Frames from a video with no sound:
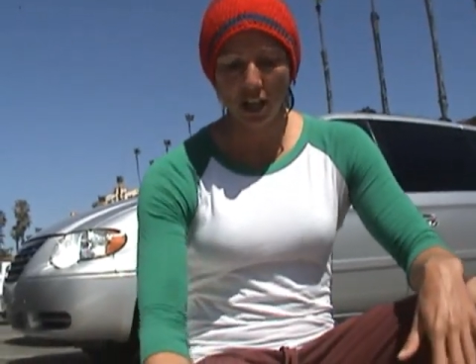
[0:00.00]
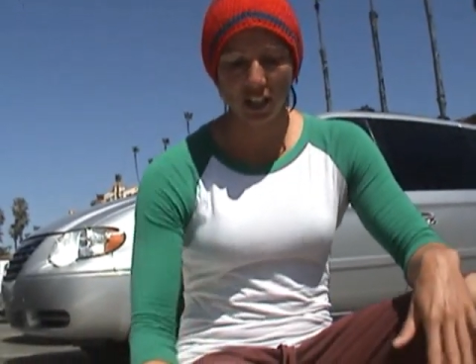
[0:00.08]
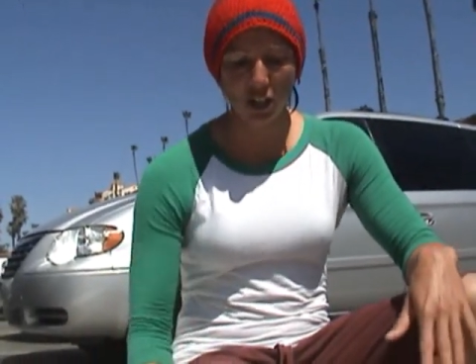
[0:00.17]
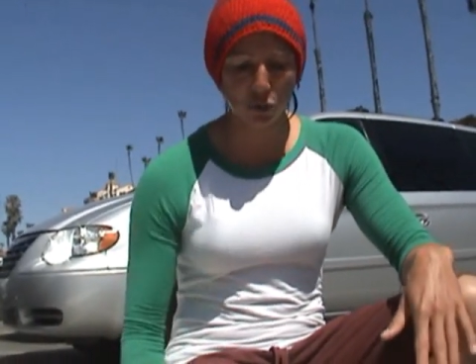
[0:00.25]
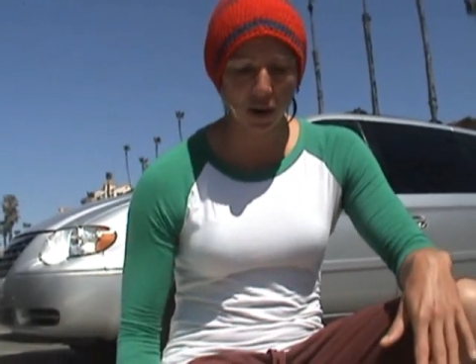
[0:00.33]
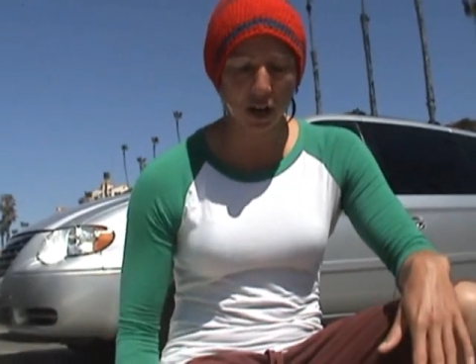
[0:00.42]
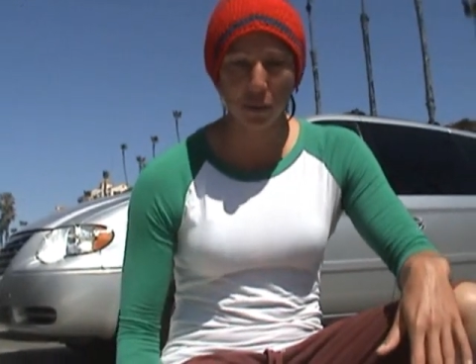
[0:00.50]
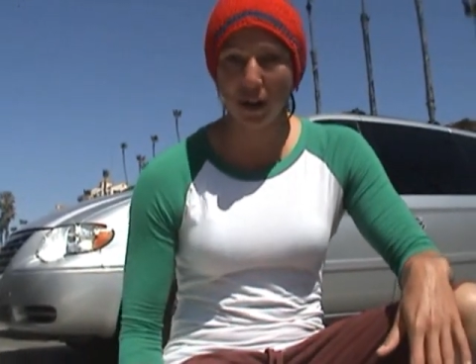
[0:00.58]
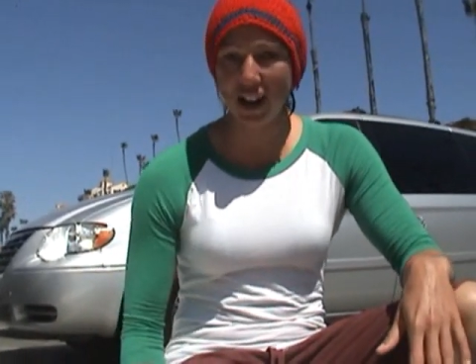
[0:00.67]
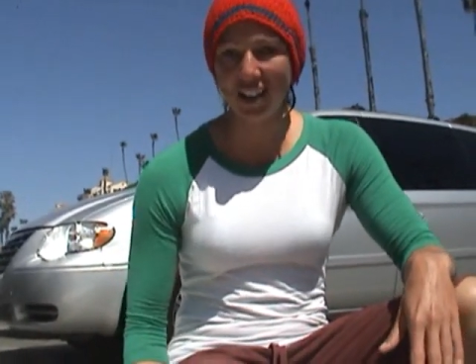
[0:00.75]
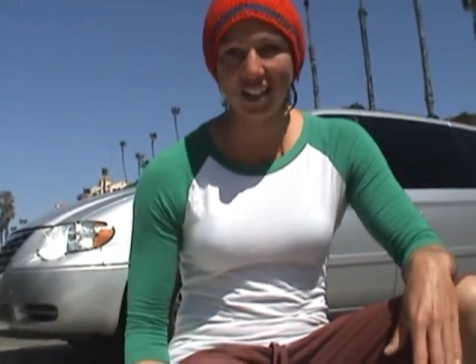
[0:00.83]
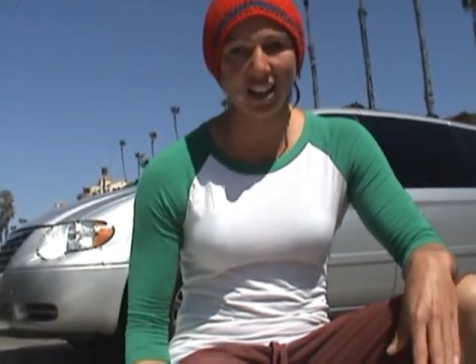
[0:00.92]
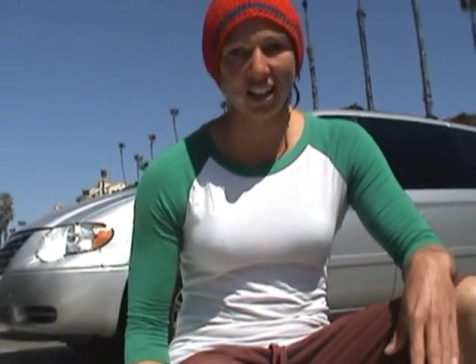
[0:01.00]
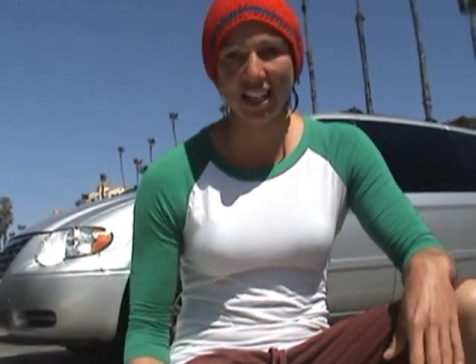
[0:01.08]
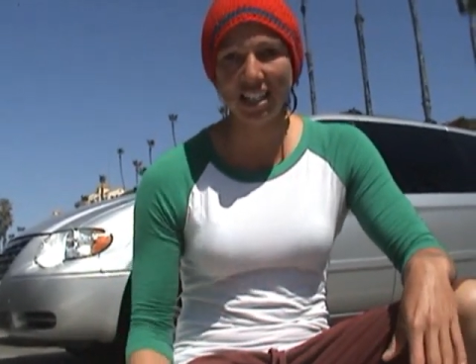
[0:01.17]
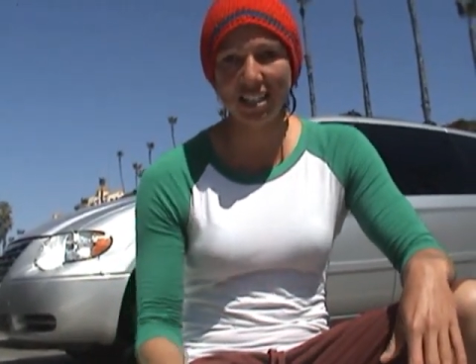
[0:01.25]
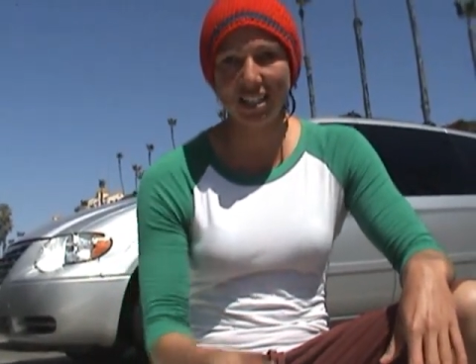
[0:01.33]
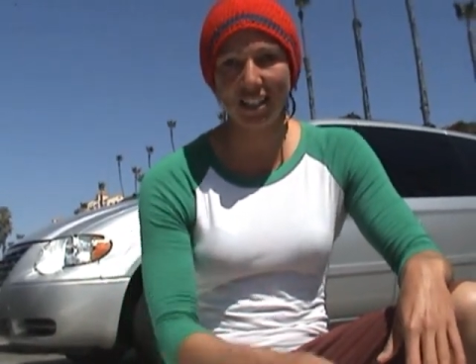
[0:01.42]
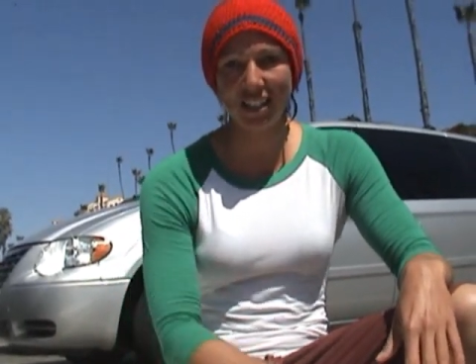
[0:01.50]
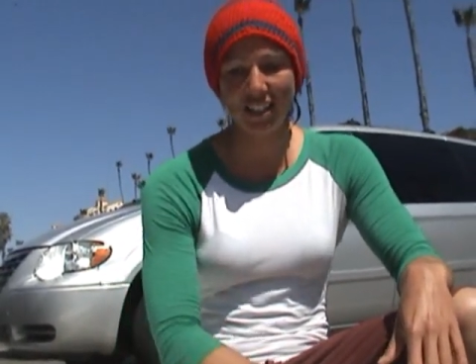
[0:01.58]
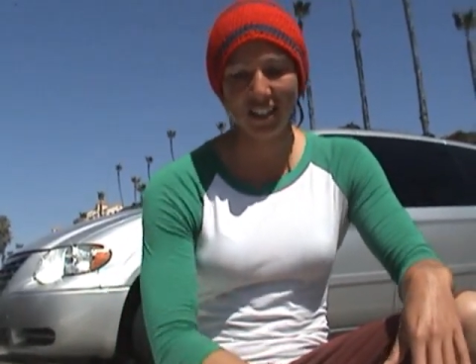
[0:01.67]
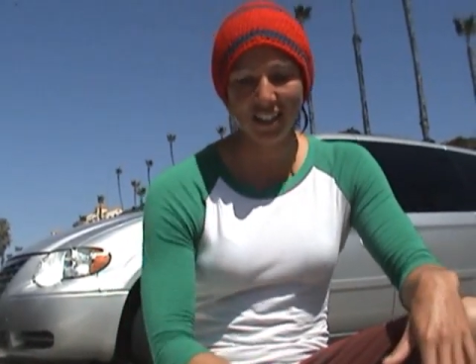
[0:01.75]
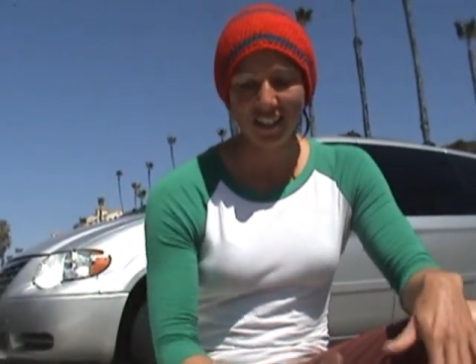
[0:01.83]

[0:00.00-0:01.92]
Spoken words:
these right away, like instantly,